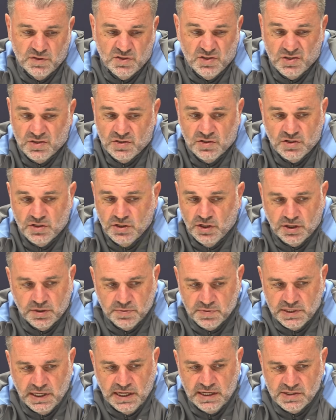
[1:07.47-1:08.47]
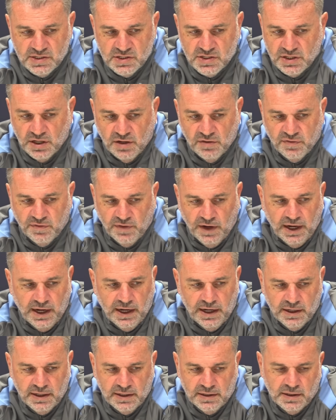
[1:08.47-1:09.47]
It's just the circumstances so
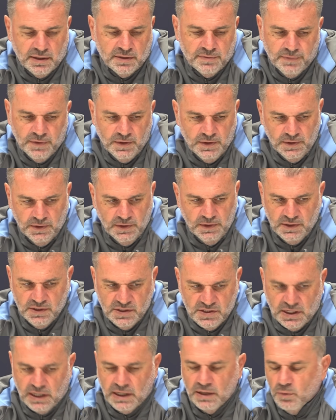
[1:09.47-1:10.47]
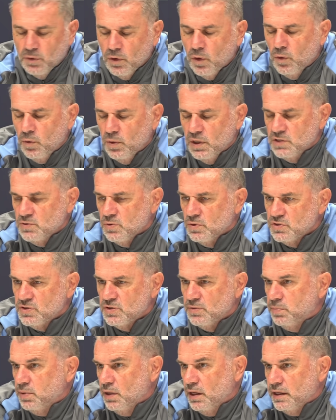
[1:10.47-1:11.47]
far, and Sonny always wants
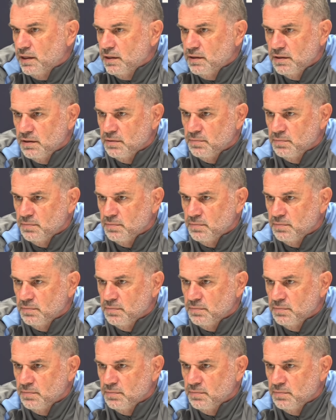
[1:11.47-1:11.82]
to play.